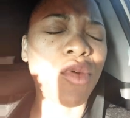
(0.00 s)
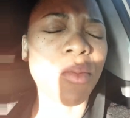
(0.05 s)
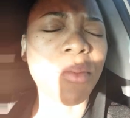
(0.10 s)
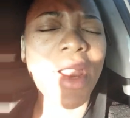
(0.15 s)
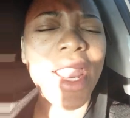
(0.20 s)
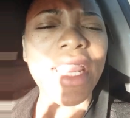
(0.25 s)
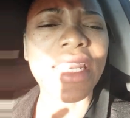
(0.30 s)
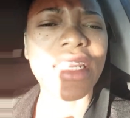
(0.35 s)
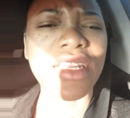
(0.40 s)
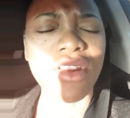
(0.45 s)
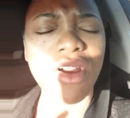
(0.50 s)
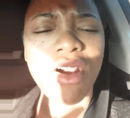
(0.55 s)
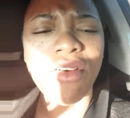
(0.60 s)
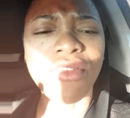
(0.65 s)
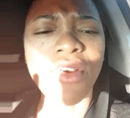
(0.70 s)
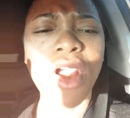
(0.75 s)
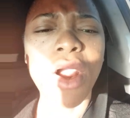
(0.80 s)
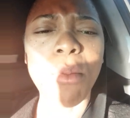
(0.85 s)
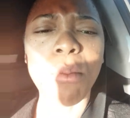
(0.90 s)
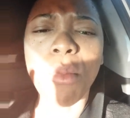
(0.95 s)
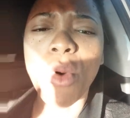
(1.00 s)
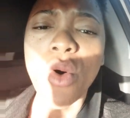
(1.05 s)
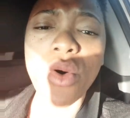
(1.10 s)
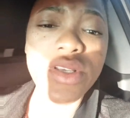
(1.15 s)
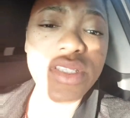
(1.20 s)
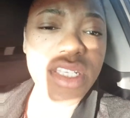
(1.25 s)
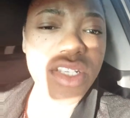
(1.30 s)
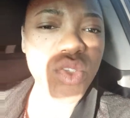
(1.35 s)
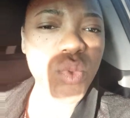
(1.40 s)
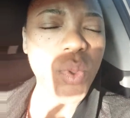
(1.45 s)
reminded of
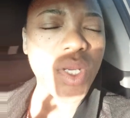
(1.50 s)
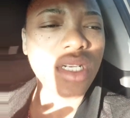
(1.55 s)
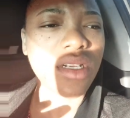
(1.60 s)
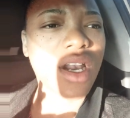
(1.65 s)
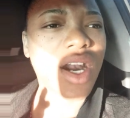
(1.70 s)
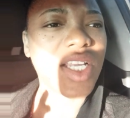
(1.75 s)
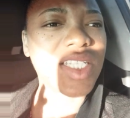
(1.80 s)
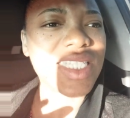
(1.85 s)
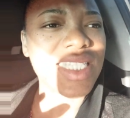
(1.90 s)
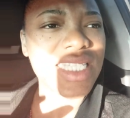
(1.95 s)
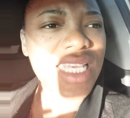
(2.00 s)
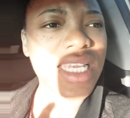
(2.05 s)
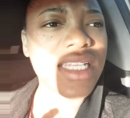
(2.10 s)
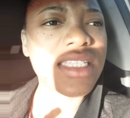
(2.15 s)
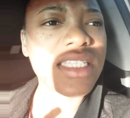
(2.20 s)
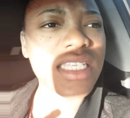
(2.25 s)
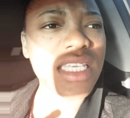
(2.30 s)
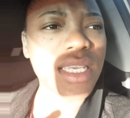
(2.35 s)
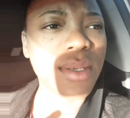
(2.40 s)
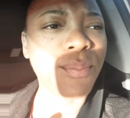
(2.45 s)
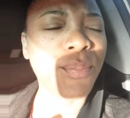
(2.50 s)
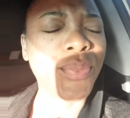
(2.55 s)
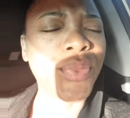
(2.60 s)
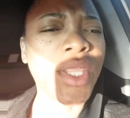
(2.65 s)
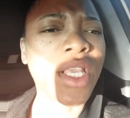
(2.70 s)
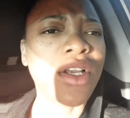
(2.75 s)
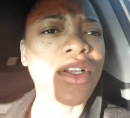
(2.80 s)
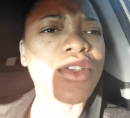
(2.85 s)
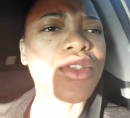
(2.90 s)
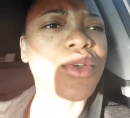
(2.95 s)
Moses, when God sent him
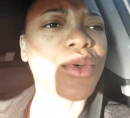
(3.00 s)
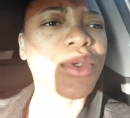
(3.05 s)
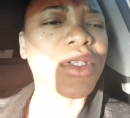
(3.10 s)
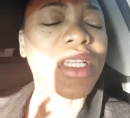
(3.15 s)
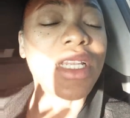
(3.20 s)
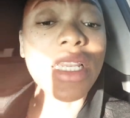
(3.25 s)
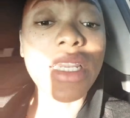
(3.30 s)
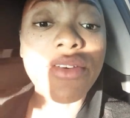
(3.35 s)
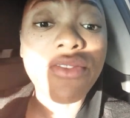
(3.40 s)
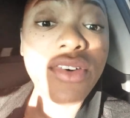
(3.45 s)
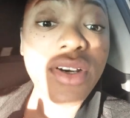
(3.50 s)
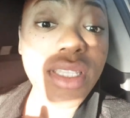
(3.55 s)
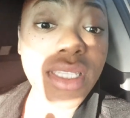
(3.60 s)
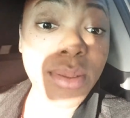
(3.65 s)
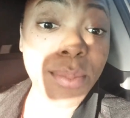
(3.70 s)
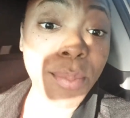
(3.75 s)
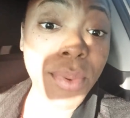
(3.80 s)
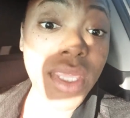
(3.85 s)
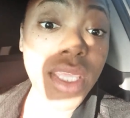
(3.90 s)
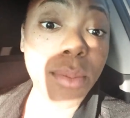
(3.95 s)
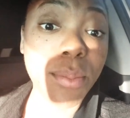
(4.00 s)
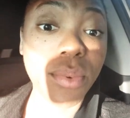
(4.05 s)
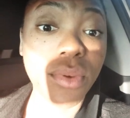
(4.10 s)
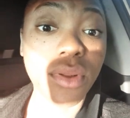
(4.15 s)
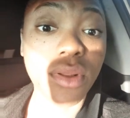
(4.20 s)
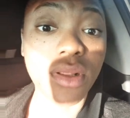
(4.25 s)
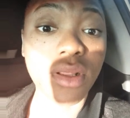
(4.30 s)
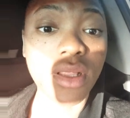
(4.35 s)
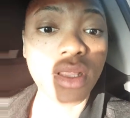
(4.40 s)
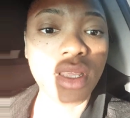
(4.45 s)
to deliver the
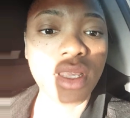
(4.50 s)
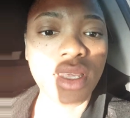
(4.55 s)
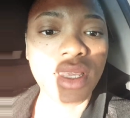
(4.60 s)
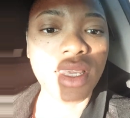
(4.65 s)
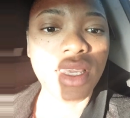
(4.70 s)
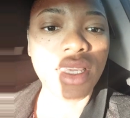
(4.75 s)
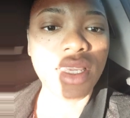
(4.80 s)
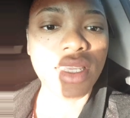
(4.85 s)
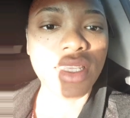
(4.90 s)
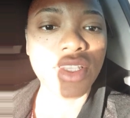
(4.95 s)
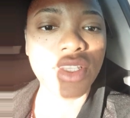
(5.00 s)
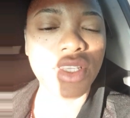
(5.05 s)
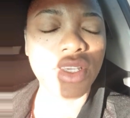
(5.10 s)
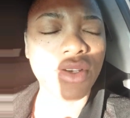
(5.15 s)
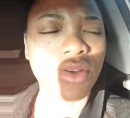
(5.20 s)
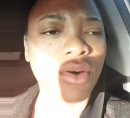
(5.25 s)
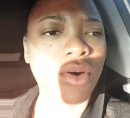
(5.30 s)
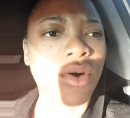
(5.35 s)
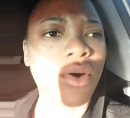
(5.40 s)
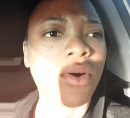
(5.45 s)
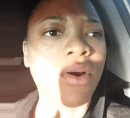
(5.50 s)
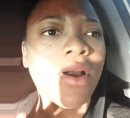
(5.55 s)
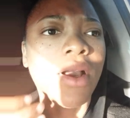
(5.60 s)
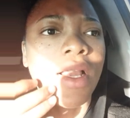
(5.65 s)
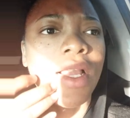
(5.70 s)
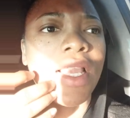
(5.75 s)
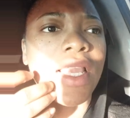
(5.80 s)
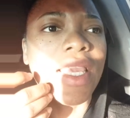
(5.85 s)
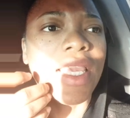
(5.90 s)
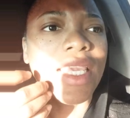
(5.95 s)
people, you know,
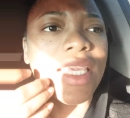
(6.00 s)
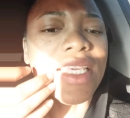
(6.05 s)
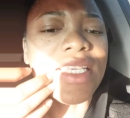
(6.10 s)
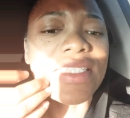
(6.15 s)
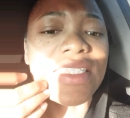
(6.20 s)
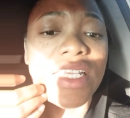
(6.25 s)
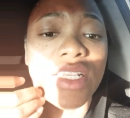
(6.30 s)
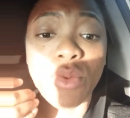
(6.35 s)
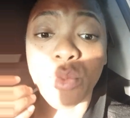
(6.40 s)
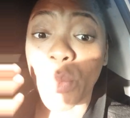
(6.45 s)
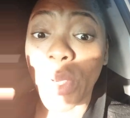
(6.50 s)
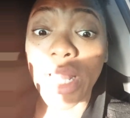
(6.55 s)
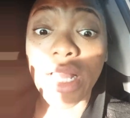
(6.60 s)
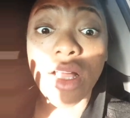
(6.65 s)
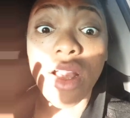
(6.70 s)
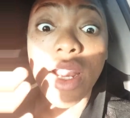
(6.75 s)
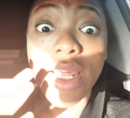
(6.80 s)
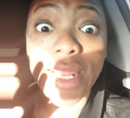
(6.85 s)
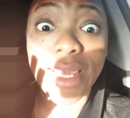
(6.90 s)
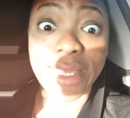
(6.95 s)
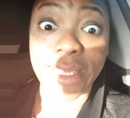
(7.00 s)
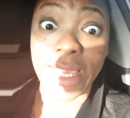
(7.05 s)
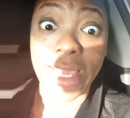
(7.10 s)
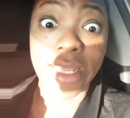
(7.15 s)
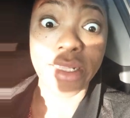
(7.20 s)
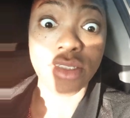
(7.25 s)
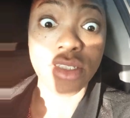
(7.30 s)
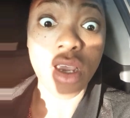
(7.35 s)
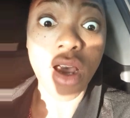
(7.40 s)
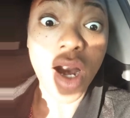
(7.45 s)
he said, "Well, God, I
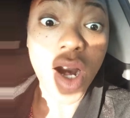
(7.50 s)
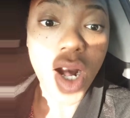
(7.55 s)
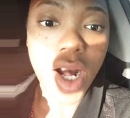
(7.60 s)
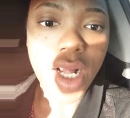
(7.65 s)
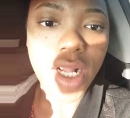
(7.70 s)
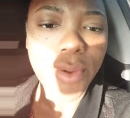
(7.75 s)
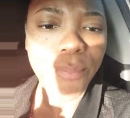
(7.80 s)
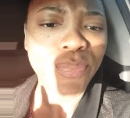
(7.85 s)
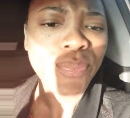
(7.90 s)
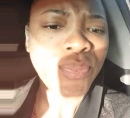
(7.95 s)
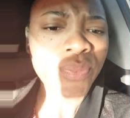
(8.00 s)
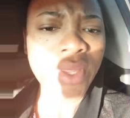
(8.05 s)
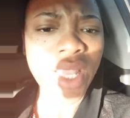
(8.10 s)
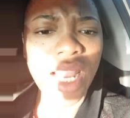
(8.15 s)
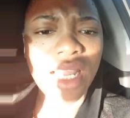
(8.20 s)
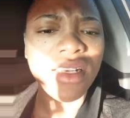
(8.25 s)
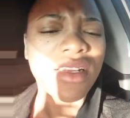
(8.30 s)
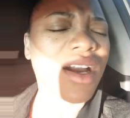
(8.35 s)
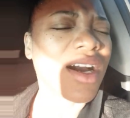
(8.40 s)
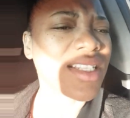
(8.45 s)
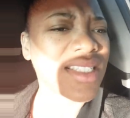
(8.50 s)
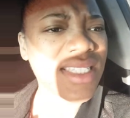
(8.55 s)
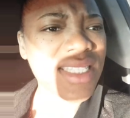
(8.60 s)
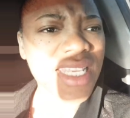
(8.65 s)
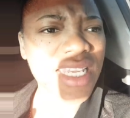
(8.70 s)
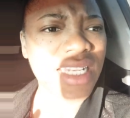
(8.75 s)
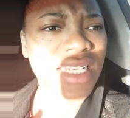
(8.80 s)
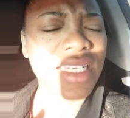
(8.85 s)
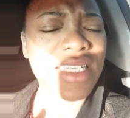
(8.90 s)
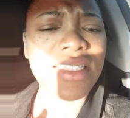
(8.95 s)
can't talk." And God
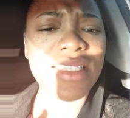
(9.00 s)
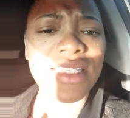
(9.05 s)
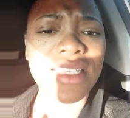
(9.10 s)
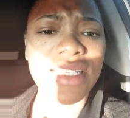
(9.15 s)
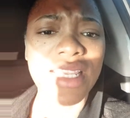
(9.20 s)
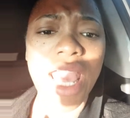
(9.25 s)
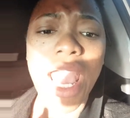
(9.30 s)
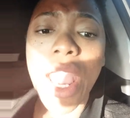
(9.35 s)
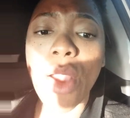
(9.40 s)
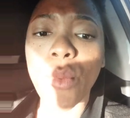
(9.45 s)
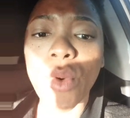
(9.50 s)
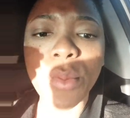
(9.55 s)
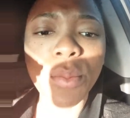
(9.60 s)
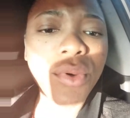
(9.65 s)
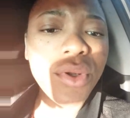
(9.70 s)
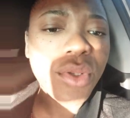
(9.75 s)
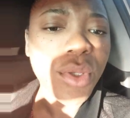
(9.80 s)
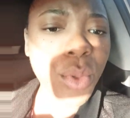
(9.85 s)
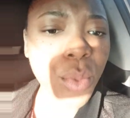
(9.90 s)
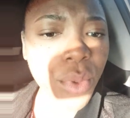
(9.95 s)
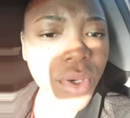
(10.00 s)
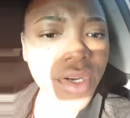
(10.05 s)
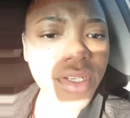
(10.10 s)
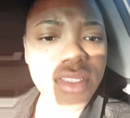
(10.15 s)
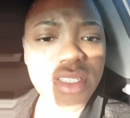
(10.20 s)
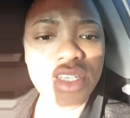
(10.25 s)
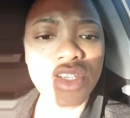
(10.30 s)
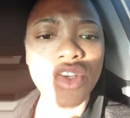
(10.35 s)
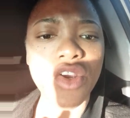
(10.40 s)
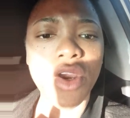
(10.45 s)
said, "Listen, I will put the
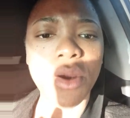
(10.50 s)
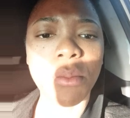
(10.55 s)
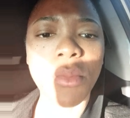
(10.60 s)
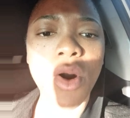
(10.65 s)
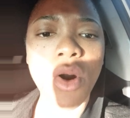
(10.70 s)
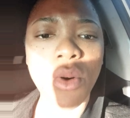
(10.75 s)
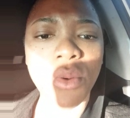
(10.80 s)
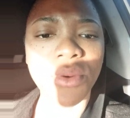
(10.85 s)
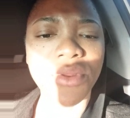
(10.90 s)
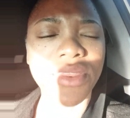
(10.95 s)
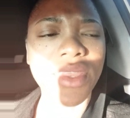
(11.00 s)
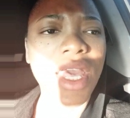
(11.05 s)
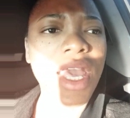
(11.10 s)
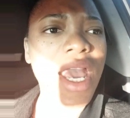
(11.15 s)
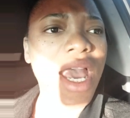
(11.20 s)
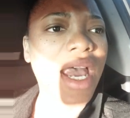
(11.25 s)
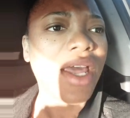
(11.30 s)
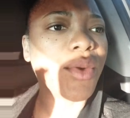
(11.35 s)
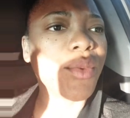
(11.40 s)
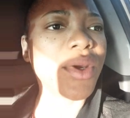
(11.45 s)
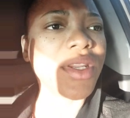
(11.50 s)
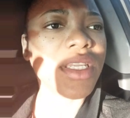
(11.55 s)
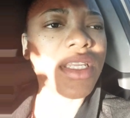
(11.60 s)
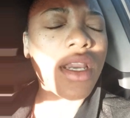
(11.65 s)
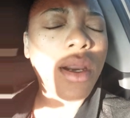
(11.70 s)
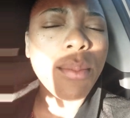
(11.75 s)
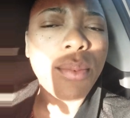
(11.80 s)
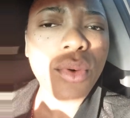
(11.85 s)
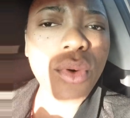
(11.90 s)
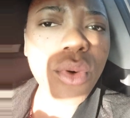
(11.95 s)
words in your mouth." And when he
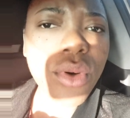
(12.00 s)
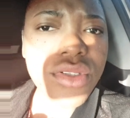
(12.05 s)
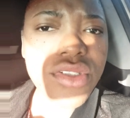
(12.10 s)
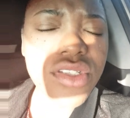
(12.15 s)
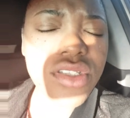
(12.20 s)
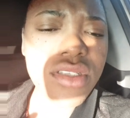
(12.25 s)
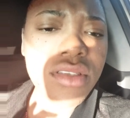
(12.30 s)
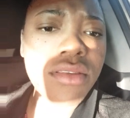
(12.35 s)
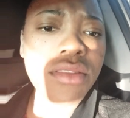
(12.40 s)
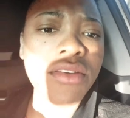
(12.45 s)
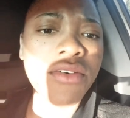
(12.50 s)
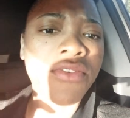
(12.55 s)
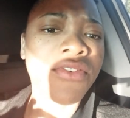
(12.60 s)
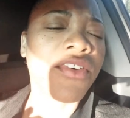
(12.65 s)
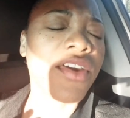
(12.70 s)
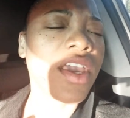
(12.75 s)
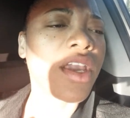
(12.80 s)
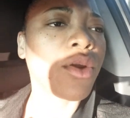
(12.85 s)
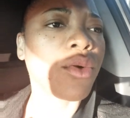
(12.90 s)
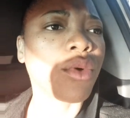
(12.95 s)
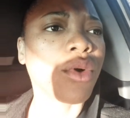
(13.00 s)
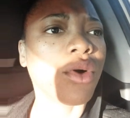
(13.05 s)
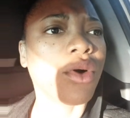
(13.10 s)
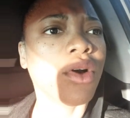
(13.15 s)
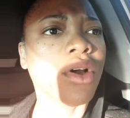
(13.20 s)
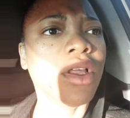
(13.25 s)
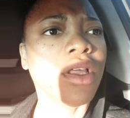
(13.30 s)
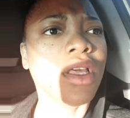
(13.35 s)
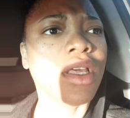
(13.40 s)
approached the Pharaoh,